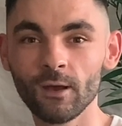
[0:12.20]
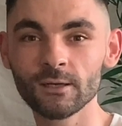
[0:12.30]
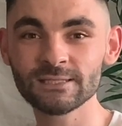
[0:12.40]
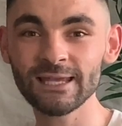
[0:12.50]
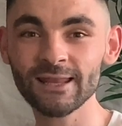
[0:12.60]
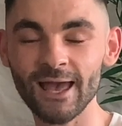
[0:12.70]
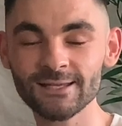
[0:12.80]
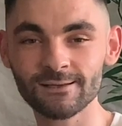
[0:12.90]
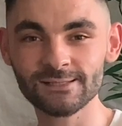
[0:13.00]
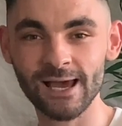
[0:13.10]
seen that
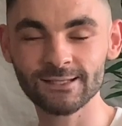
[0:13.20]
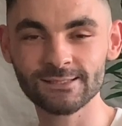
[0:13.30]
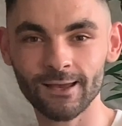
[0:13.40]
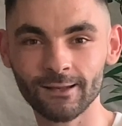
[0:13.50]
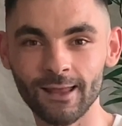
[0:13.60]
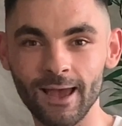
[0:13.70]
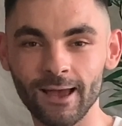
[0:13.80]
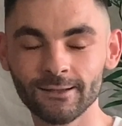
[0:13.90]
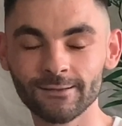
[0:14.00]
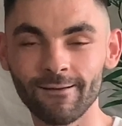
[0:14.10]
Asos had a sale
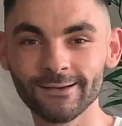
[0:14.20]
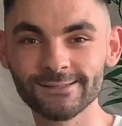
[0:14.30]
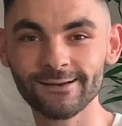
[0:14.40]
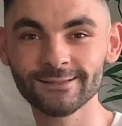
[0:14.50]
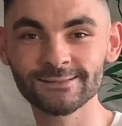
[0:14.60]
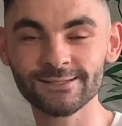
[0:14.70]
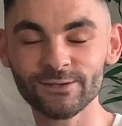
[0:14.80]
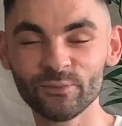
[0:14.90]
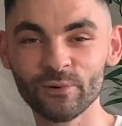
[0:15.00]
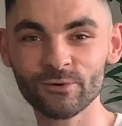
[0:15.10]
and I decided
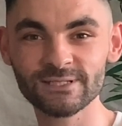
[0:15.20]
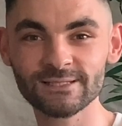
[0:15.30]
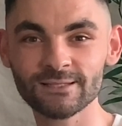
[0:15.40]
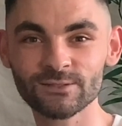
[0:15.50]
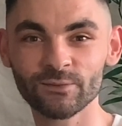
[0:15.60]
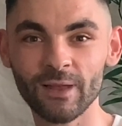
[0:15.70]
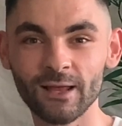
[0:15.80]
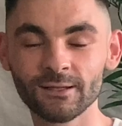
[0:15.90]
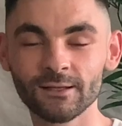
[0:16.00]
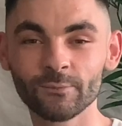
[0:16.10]
to purchase some
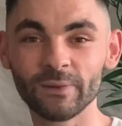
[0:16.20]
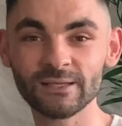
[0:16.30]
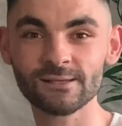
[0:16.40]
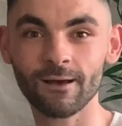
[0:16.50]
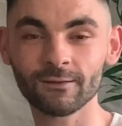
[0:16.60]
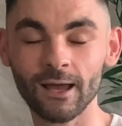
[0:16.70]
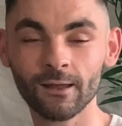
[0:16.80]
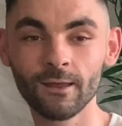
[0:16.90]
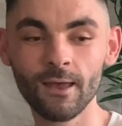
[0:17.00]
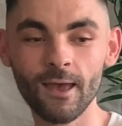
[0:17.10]
bits on
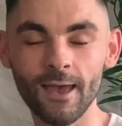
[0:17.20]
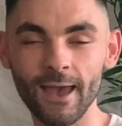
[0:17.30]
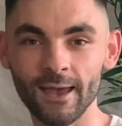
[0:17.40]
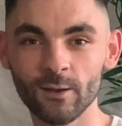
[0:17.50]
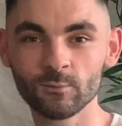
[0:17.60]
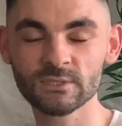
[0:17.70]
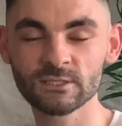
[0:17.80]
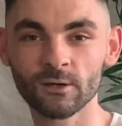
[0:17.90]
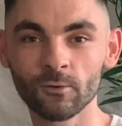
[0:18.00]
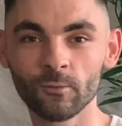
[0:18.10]
that.
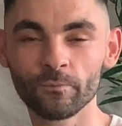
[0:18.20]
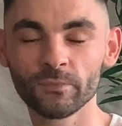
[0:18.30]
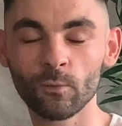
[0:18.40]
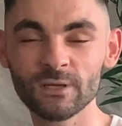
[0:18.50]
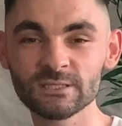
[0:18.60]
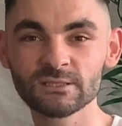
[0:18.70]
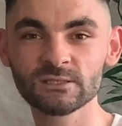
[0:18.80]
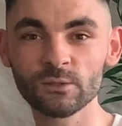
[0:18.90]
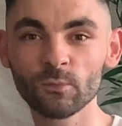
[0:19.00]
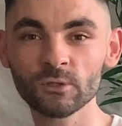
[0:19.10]
So there wasn't
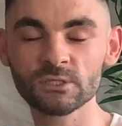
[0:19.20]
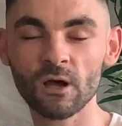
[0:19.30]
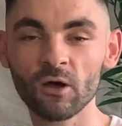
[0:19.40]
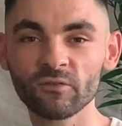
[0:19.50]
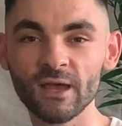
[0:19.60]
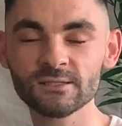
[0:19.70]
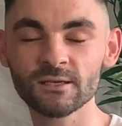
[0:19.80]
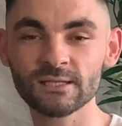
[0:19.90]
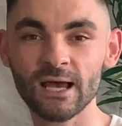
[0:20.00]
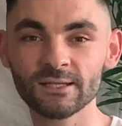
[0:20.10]
too much of
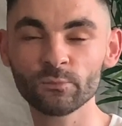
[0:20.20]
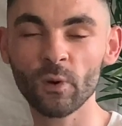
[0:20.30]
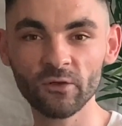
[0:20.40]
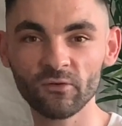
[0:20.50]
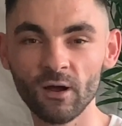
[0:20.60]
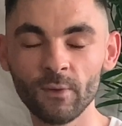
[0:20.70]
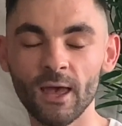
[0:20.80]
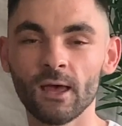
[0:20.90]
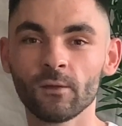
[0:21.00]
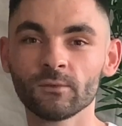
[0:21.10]
Asos that I did buy from,
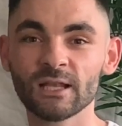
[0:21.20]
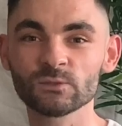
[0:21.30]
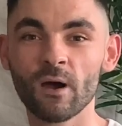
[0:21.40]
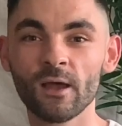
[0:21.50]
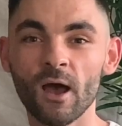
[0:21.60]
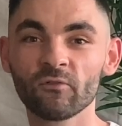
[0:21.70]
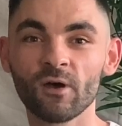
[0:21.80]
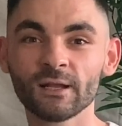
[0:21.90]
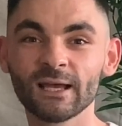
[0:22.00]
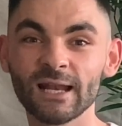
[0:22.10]
and that's why I've
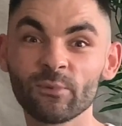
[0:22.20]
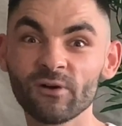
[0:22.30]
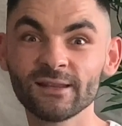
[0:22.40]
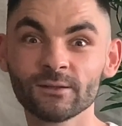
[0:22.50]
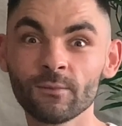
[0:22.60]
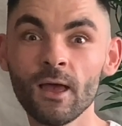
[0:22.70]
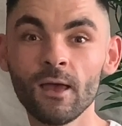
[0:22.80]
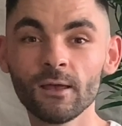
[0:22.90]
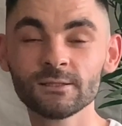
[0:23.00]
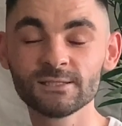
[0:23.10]
kind of collaborated them
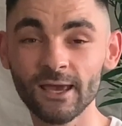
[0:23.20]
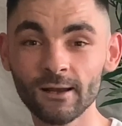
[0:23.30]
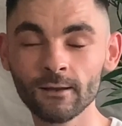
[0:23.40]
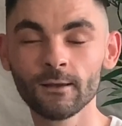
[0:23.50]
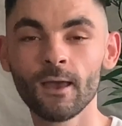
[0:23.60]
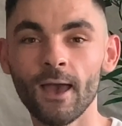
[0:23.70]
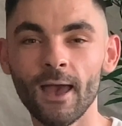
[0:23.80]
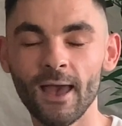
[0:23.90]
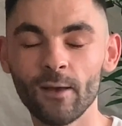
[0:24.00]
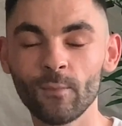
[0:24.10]
together.
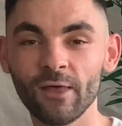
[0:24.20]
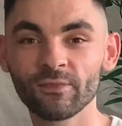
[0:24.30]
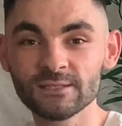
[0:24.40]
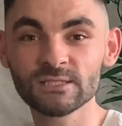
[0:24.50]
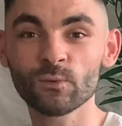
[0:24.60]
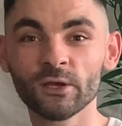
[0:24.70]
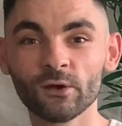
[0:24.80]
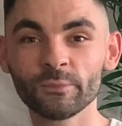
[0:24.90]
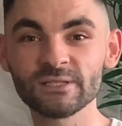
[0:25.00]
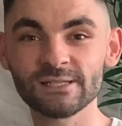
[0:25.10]
And this is what you're going
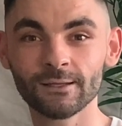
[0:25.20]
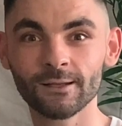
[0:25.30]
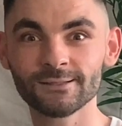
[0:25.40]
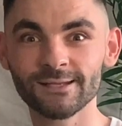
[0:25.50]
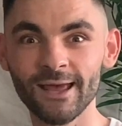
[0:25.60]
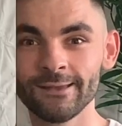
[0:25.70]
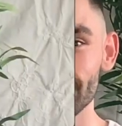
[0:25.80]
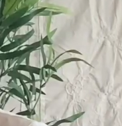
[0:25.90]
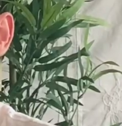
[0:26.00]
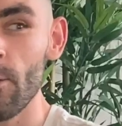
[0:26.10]
to be seeing today.
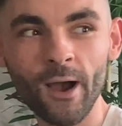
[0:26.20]
So